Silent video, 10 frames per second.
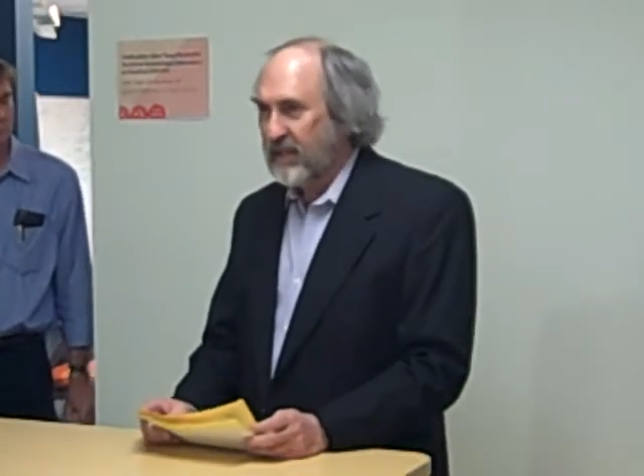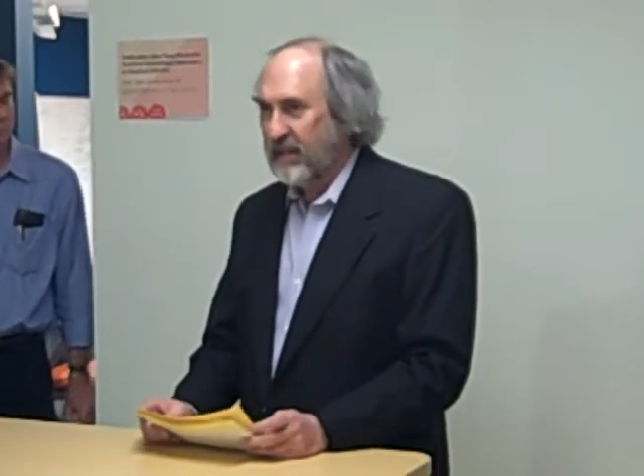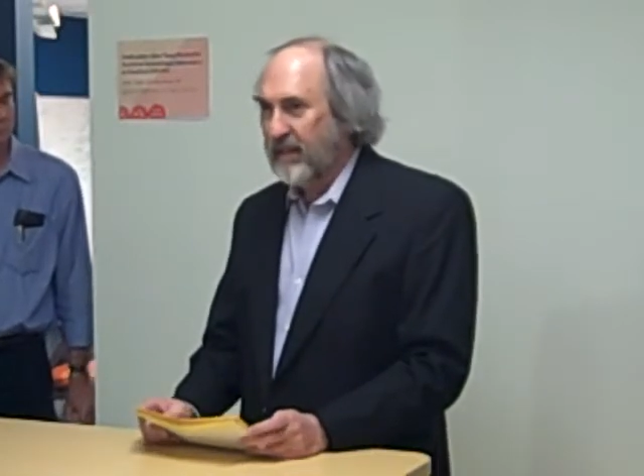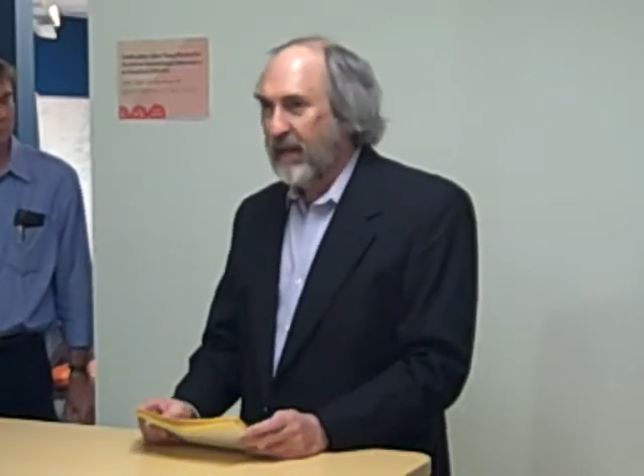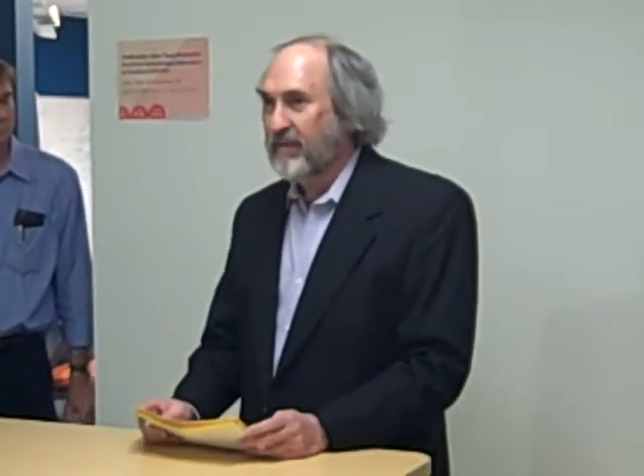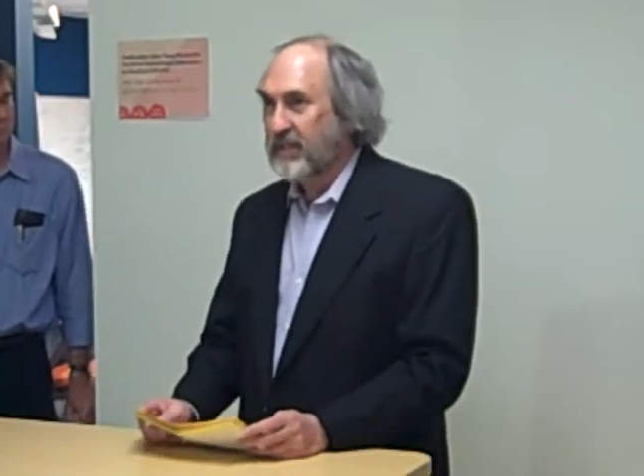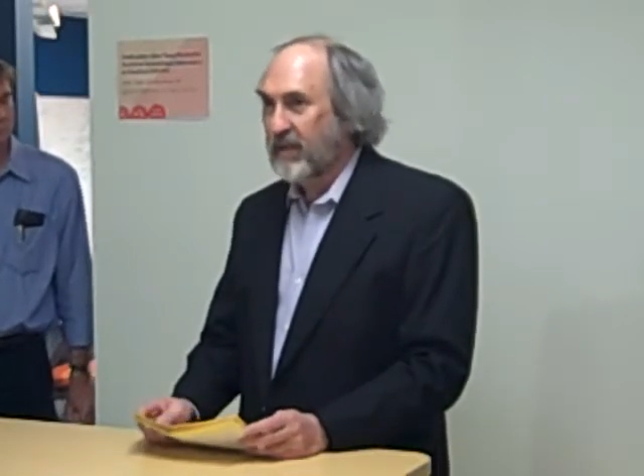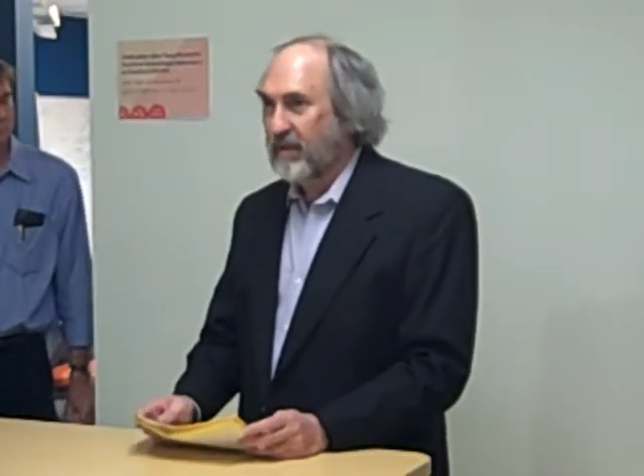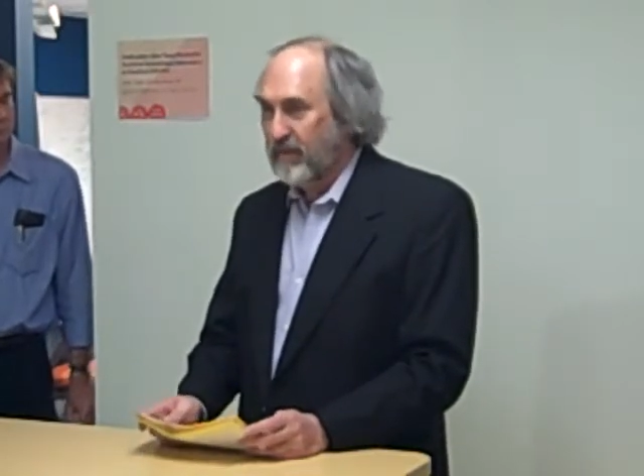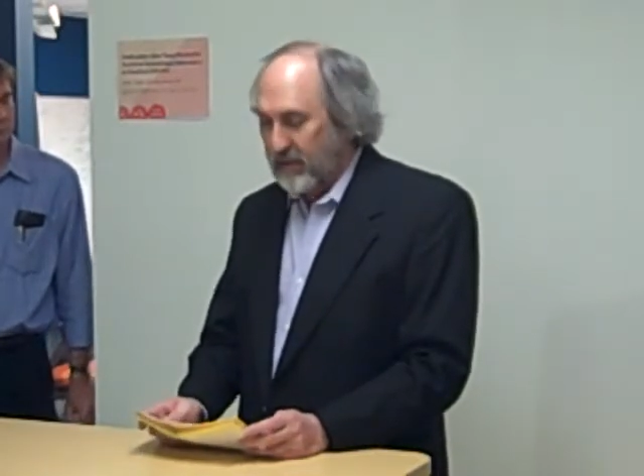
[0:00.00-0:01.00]
and that was
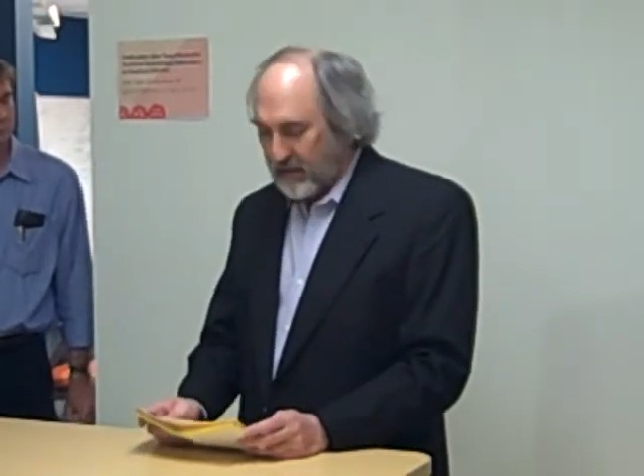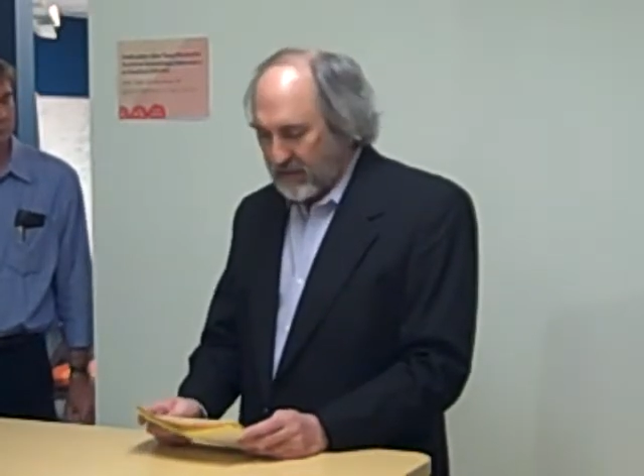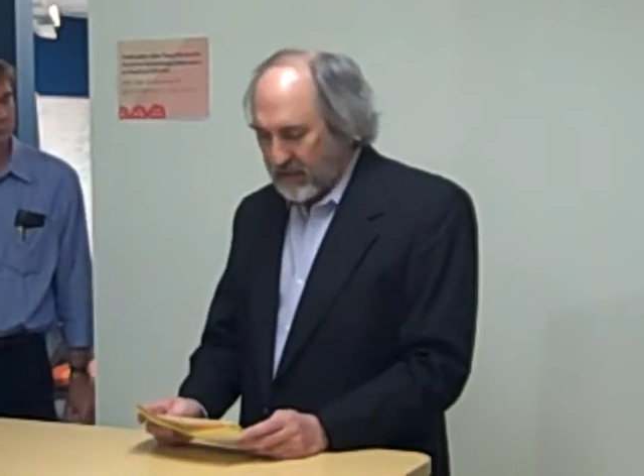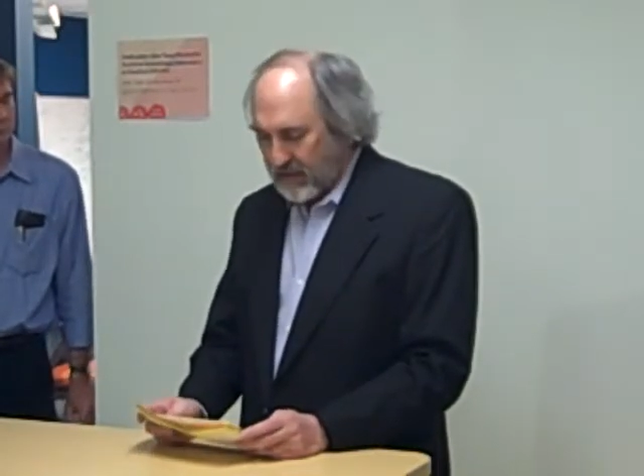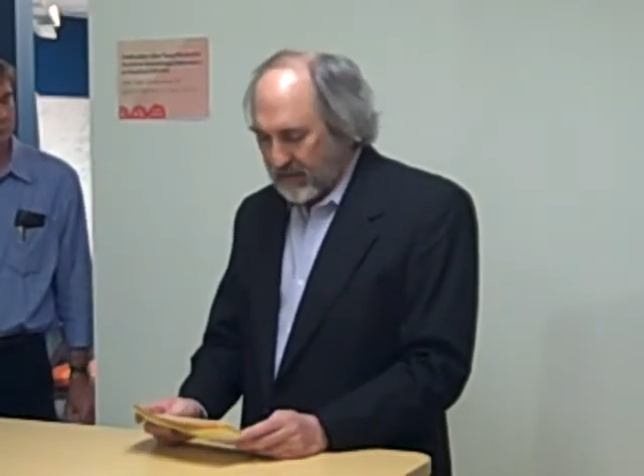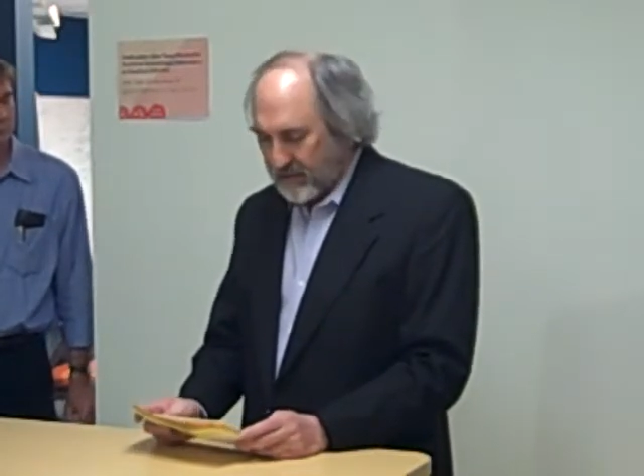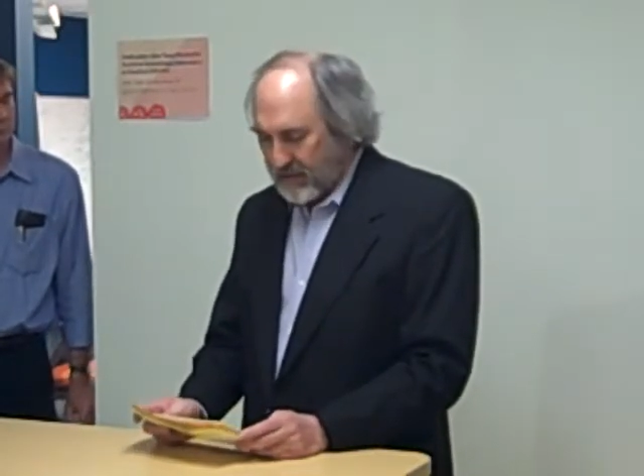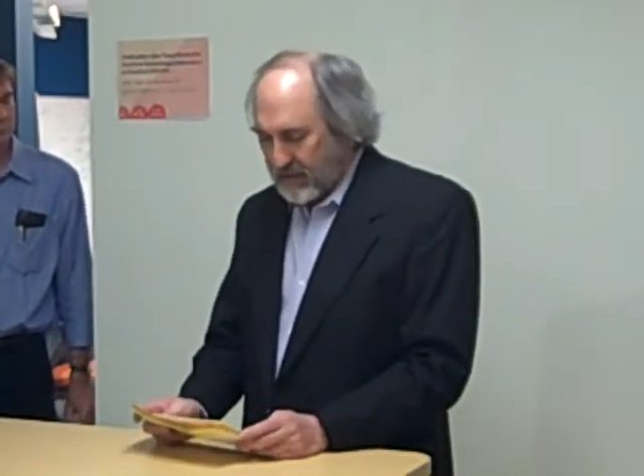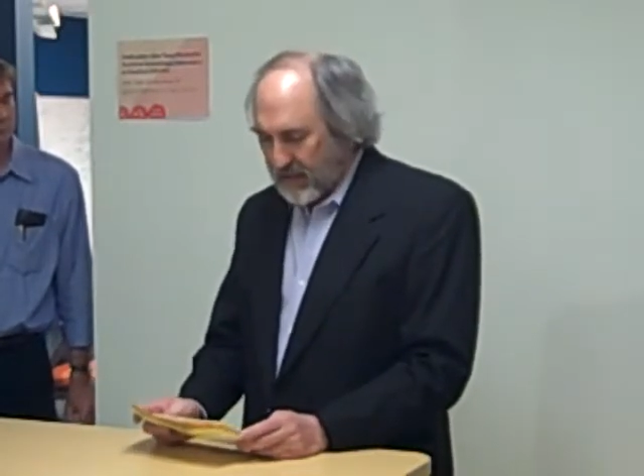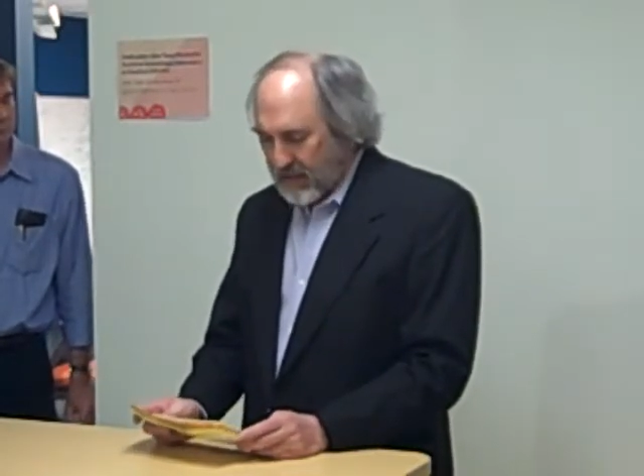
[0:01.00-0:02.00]
a really good thing.
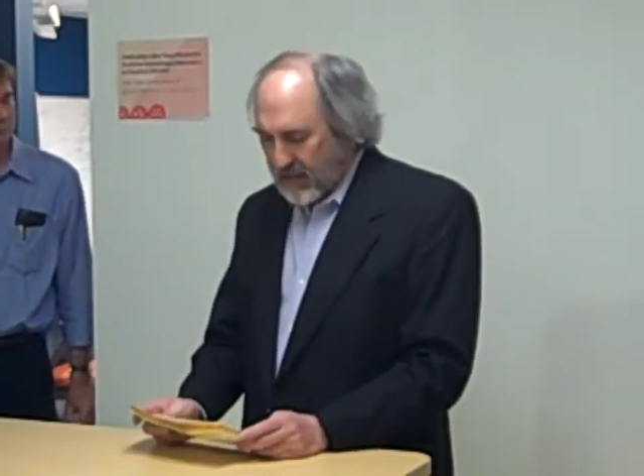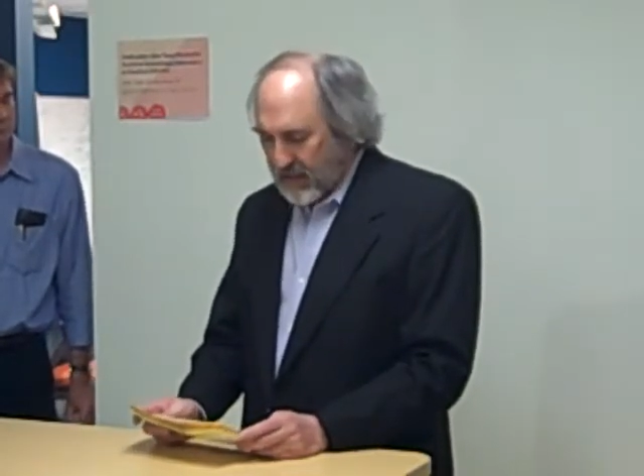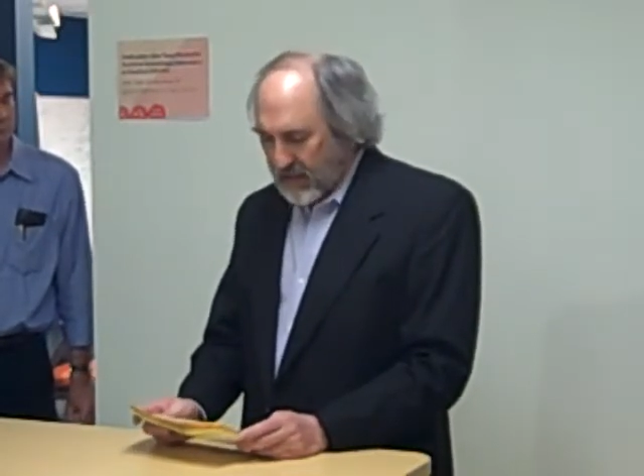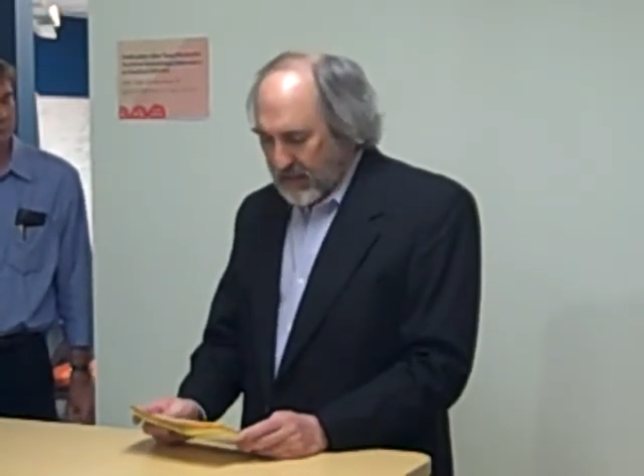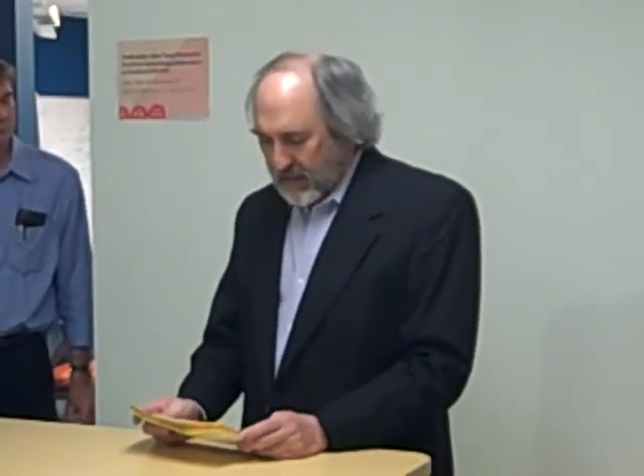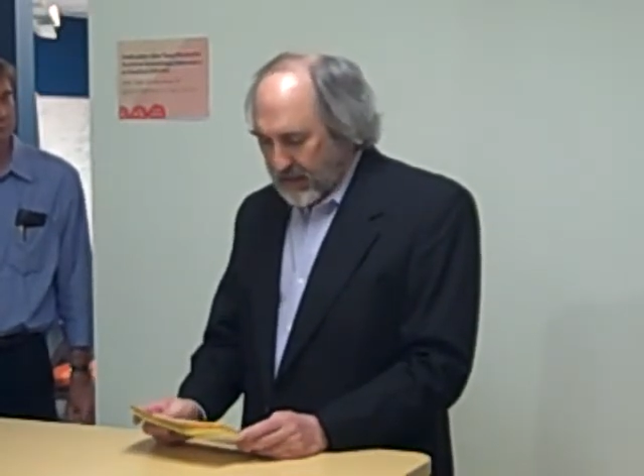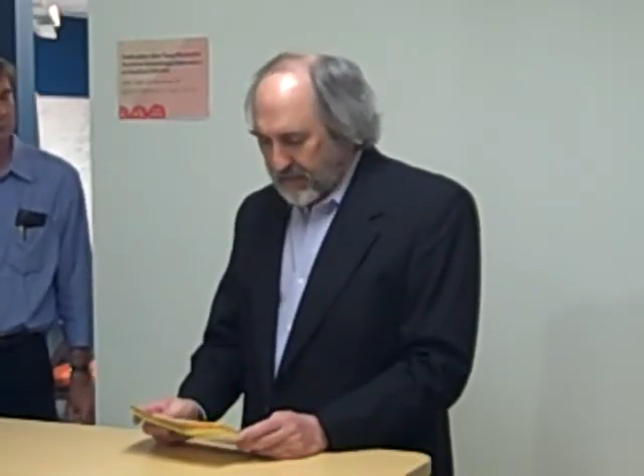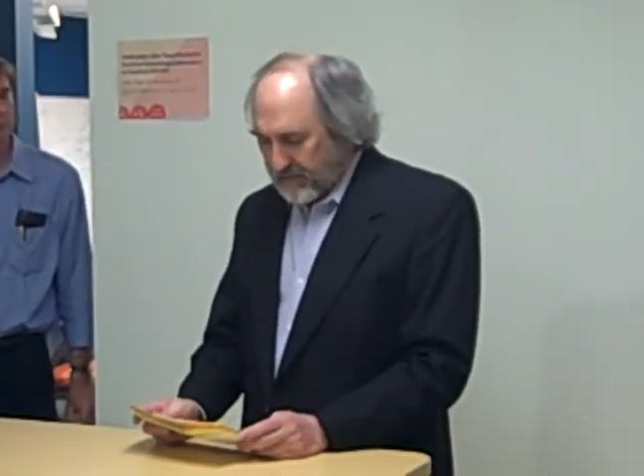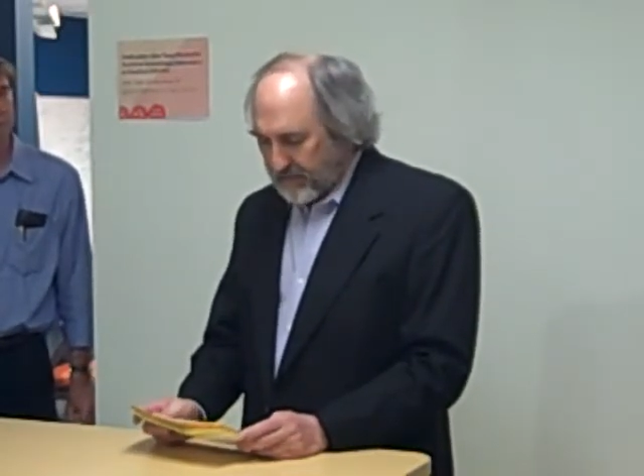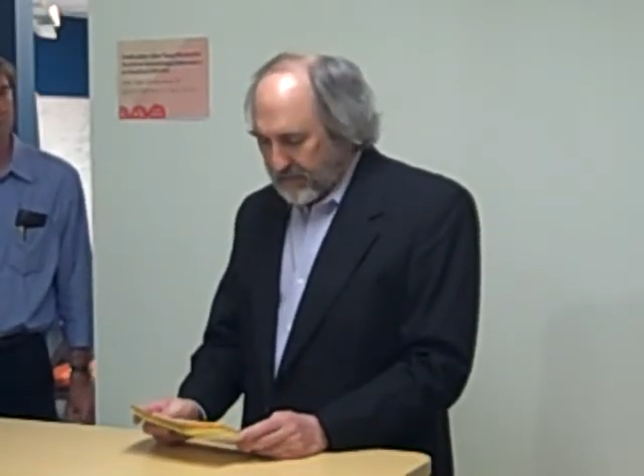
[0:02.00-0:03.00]
Um,